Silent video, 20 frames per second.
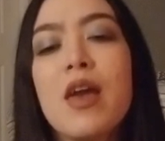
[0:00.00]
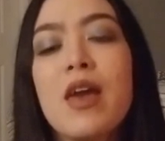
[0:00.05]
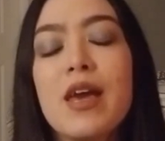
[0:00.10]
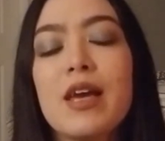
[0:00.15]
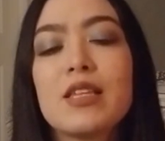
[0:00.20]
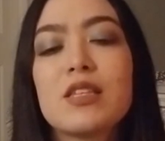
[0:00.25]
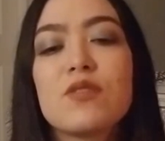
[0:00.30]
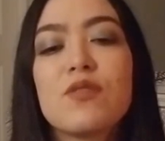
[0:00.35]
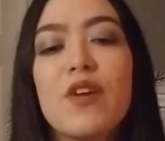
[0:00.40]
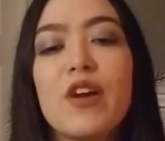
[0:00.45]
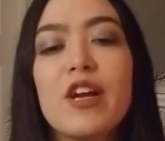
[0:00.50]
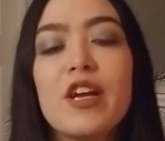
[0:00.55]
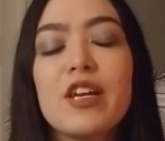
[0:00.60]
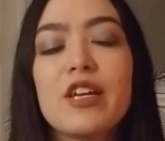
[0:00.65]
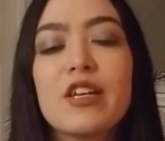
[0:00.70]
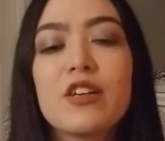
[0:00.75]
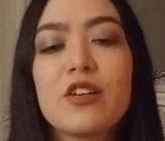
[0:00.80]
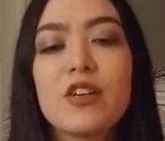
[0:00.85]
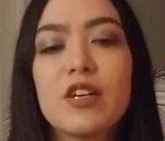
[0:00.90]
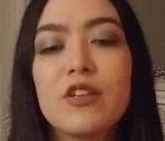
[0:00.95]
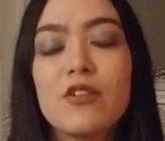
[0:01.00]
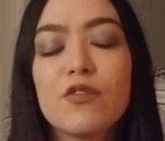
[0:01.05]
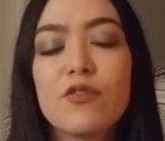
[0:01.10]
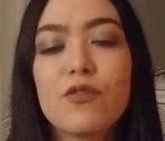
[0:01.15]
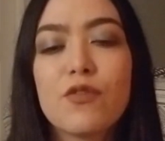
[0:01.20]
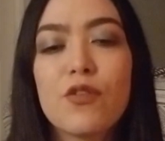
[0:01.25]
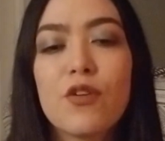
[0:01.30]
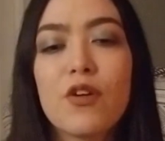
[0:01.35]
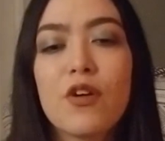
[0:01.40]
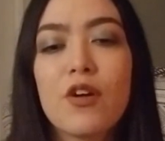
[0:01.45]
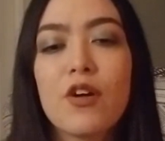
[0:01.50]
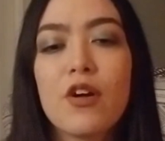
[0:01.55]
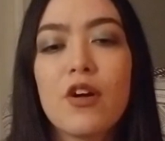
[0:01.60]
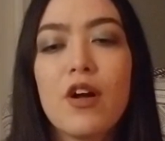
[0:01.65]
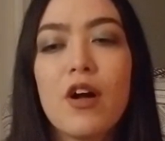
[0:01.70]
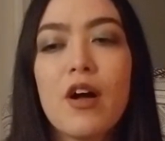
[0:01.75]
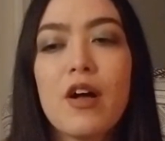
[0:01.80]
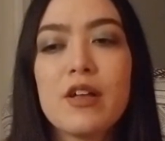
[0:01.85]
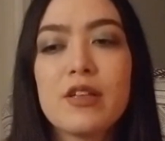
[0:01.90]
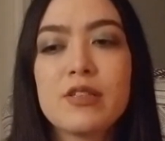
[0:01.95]
It's very good for
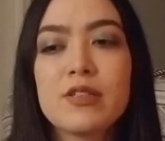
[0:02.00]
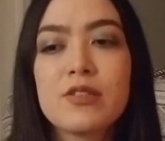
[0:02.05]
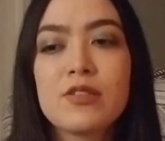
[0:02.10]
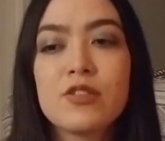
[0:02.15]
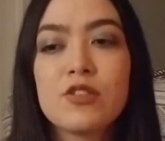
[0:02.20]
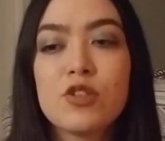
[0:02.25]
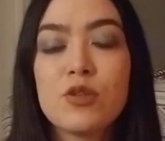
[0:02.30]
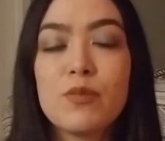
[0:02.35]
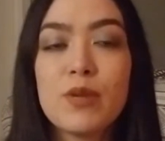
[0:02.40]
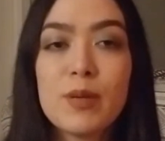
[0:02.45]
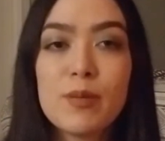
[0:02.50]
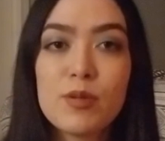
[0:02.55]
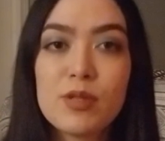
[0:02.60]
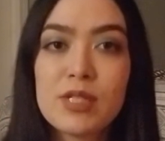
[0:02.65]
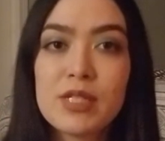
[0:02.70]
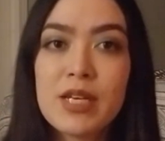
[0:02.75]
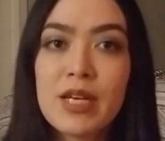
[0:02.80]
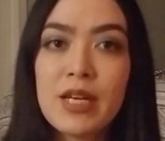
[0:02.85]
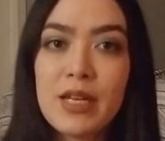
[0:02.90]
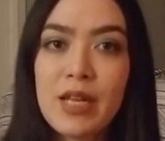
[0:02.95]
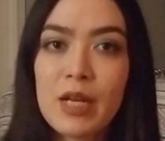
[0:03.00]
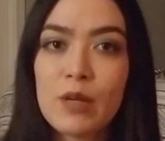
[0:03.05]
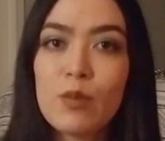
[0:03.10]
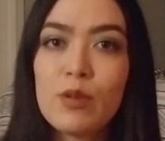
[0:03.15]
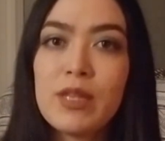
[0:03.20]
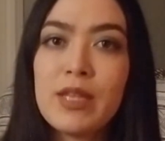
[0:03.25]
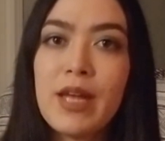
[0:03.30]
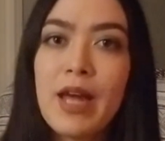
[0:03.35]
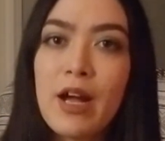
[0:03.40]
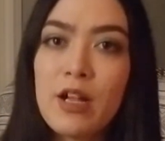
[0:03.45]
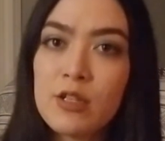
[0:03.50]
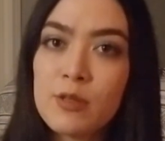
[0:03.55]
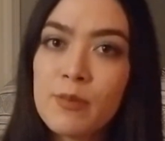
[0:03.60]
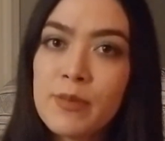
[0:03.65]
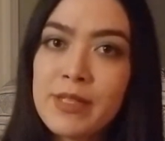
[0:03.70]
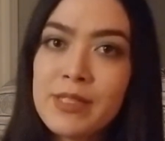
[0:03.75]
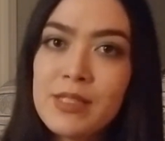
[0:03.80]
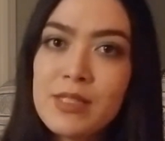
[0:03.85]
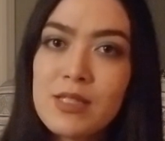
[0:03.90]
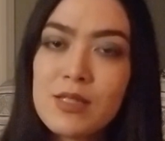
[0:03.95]
us to be able to connect with the
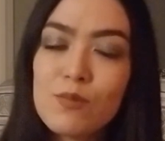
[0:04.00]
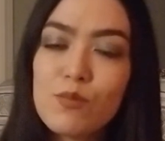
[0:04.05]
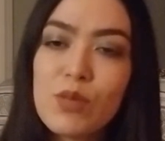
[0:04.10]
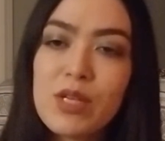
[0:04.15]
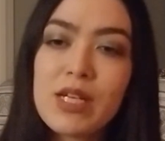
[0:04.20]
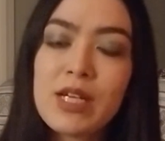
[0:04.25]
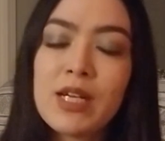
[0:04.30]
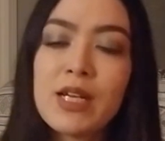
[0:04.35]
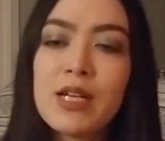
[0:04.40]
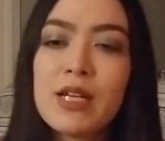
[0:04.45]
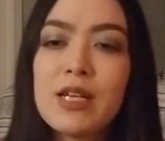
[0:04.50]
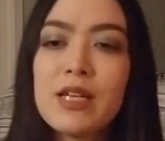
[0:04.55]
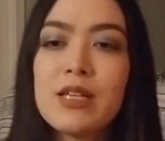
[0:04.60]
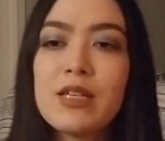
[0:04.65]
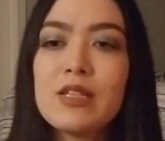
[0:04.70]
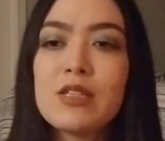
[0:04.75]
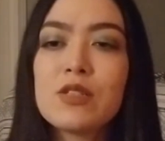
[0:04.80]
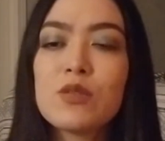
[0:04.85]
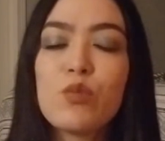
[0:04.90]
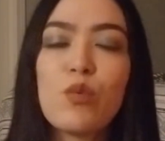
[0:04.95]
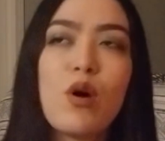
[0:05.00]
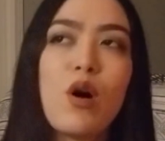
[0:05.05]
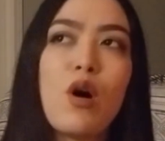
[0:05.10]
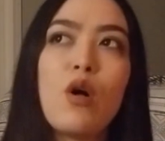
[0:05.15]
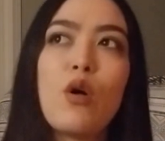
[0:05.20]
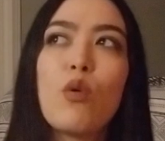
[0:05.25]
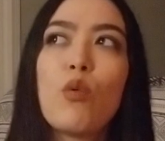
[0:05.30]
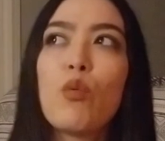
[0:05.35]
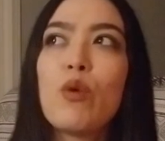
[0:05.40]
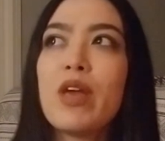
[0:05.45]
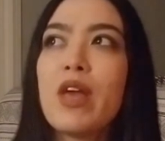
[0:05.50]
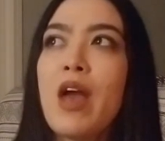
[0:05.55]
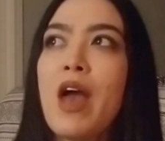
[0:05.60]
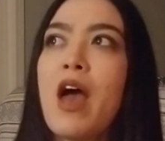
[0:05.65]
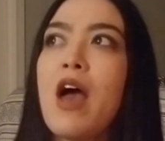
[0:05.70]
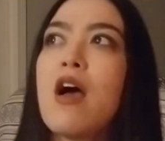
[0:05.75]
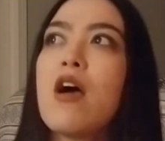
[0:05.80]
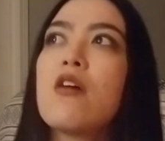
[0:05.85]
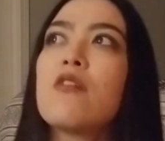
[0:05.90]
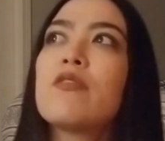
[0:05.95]
elements because while we
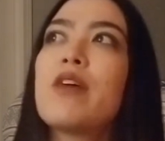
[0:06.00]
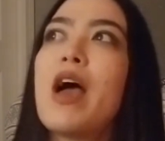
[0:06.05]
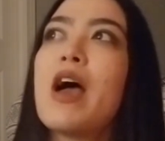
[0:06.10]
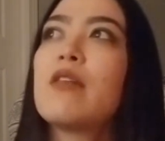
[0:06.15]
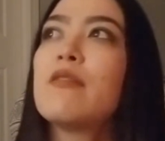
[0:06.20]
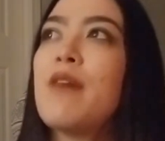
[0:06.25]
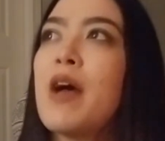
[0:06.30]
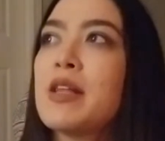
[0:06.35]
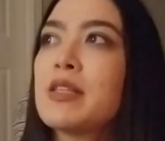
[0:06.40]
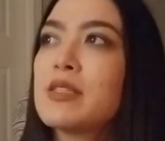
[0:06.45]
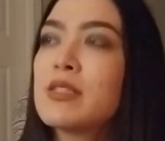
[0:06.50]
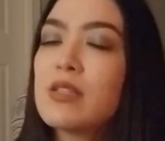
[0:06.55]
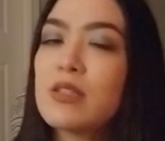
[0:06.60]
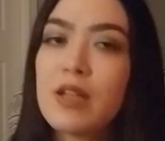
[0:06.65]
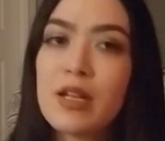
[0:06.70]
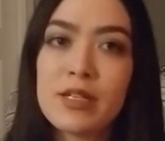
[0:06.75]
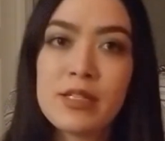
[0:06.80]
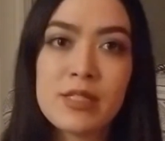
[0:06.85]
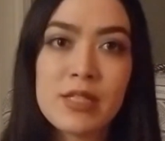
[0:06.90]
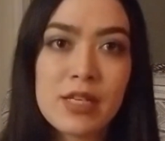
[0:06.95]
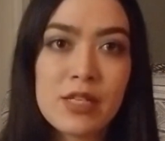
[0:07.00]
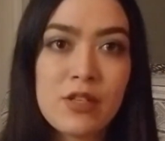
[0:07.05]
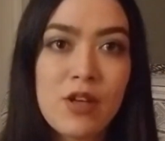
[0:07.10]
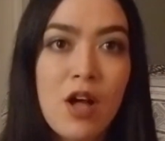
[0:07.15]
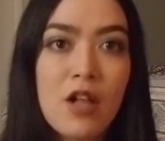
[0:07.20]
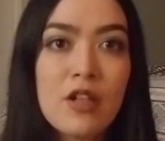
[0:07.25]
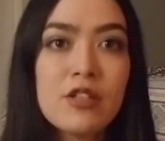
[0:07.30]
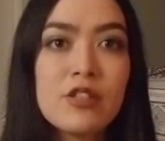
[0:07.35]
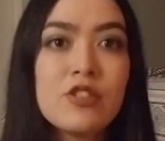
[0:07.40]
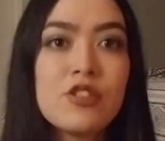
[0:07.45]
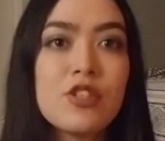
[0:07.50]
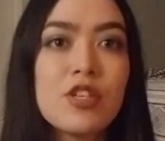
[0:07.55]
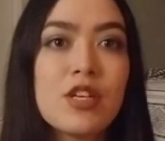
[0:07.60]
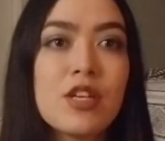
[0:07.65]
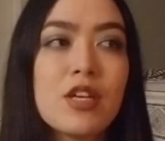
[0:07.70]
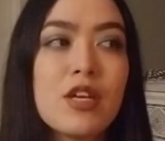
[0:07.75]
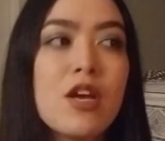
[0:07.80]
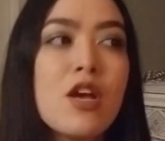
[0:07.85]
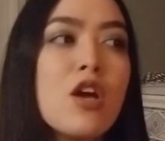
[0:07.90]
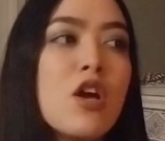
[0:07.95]
have advanced a lot in
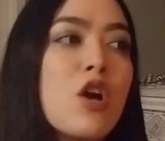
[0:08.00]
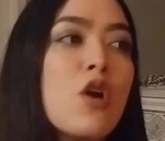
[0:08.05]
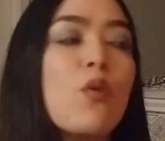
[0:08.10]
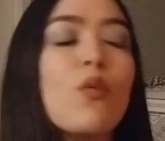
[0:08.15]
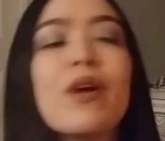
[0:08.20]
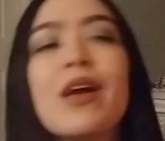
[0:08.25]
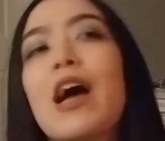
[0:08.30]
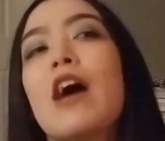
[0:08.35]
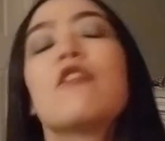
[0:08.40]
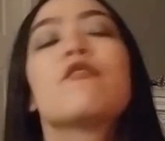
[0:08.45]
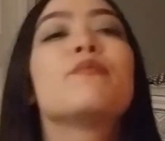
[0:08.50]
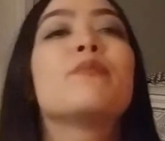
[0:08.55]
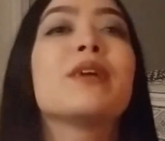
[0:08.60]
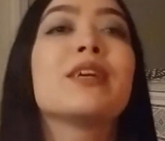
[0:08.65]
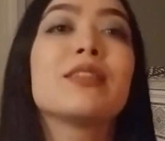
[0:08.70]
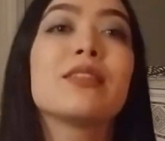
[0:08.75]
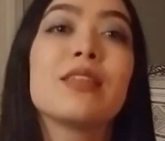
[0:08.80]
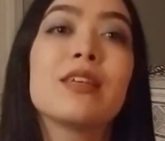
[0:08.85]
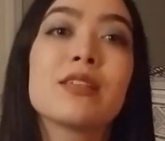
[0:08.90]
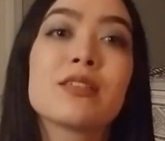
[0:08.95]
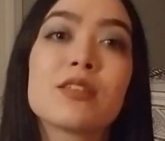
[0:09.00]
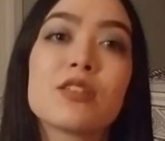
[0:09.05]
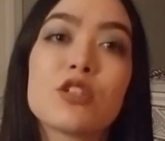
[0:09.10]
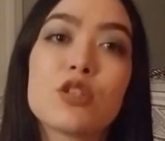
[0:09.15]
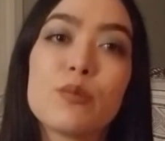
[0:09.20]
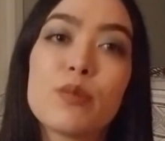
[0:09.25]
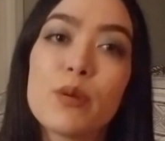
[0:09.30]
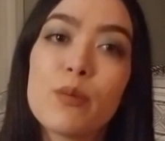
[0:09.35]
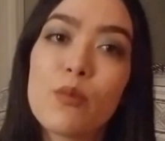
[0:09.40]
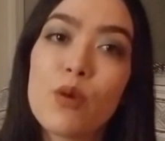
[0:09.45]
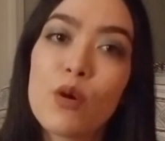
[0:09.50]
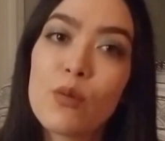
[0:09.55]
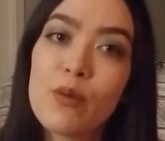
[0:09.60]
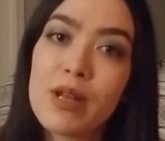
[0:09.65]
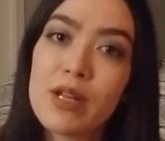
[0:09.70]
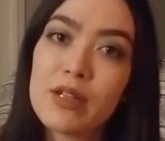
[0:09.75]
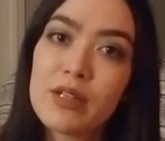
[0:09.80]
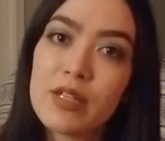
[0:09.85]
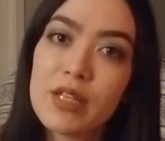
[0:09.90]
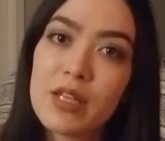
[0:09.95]
technology, we have made things a little bit more
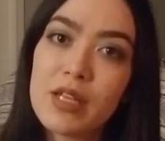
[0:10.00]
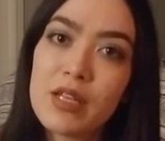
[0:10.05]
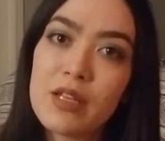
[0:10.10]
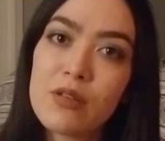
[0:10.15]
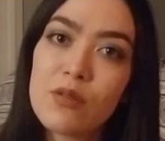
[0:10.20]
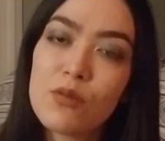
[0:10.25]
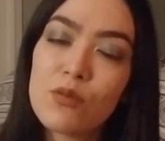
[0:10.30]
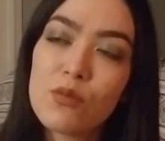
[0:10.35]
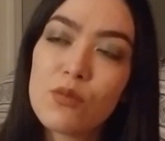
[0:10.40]
readily